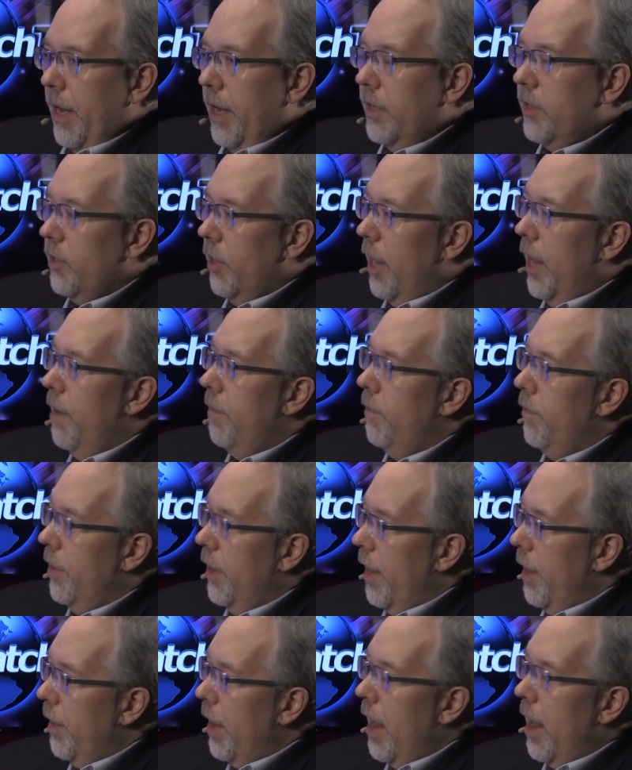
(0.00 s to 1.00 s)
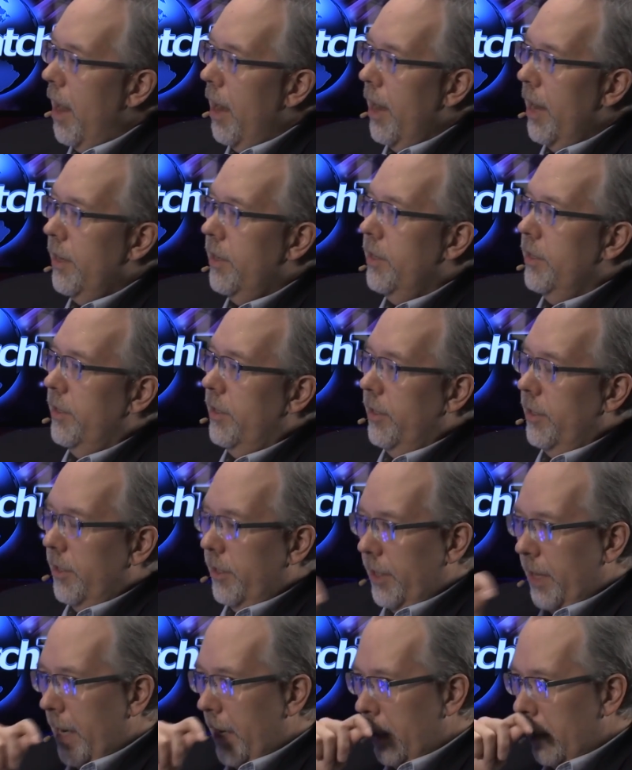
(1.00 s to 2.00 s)
It's life or death. I like to
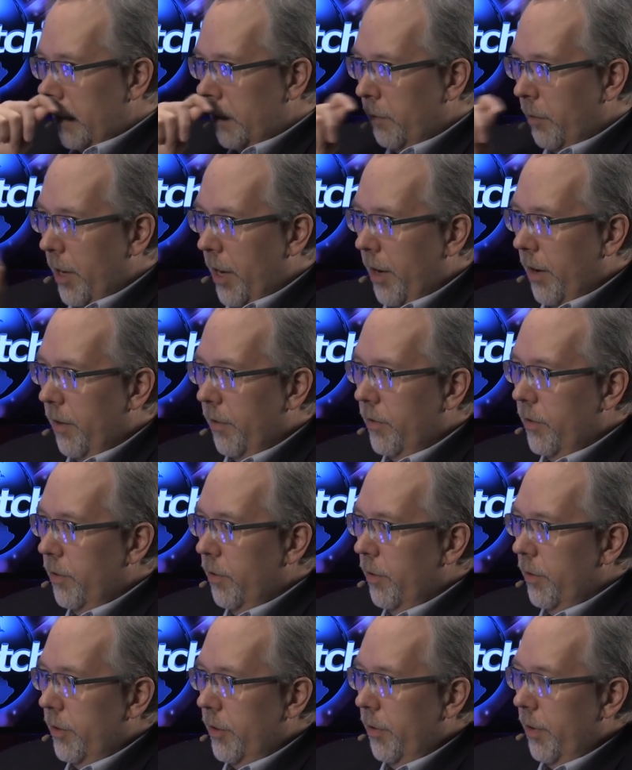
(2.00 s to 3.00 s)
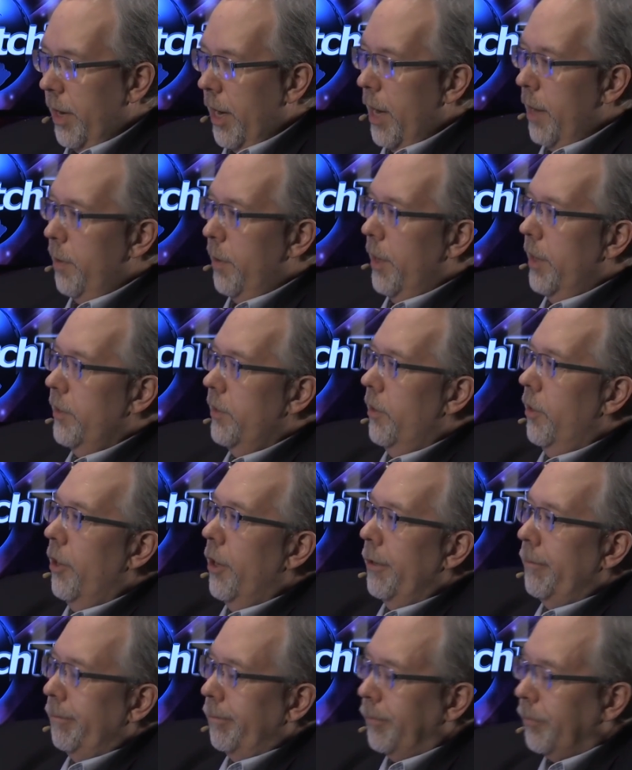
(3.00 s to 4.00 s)
say it this way, to an atheist,
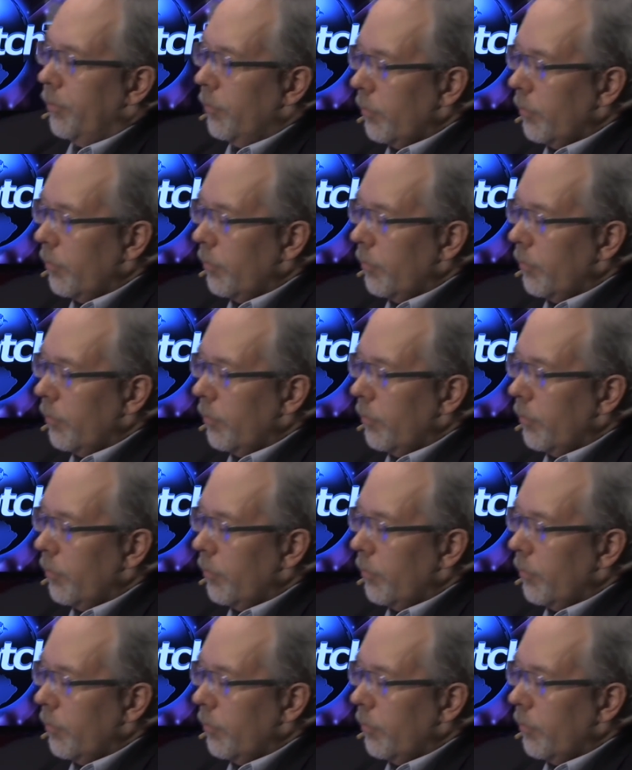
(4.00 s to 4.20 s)
look,